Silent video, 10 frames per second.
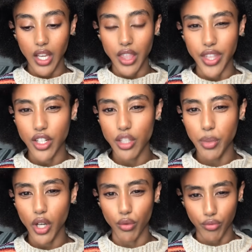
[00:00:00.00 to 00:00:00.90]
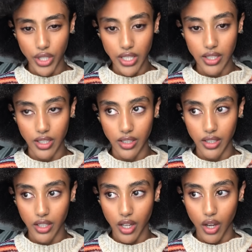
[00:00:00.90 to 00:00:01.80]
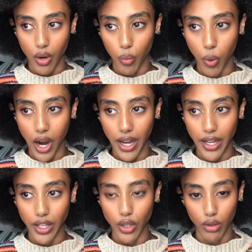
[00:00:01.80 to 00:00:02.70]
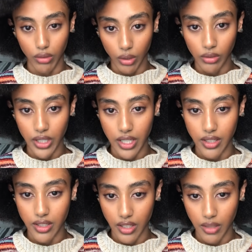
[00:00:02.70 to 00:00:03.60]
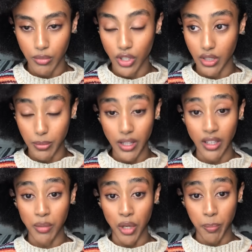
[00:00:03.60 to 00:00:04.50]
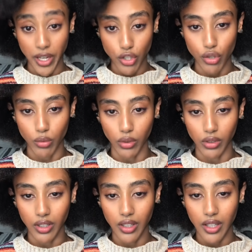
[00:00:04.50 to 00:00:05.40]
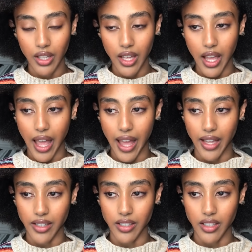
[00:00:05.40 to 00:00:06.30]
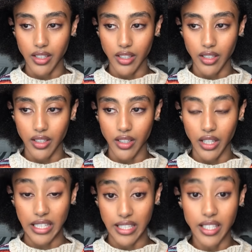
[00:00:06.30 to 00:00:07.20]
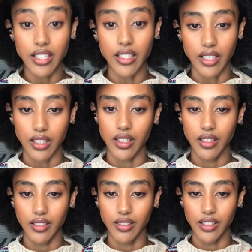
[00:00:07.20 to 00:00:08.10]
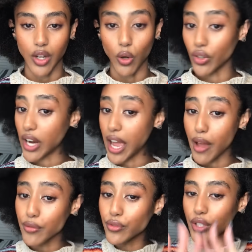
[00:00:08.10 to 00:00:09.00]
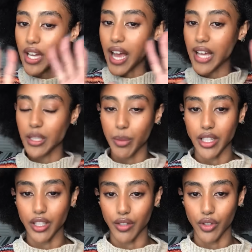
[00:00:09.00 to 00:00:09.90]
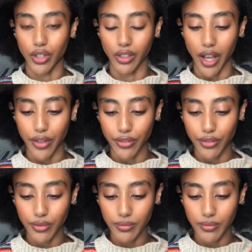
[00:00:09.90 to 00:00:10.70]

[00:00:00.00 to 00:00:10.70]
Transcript: There's been a reason why your loneliness seems to be perpetual and consistent over every aspect of your life.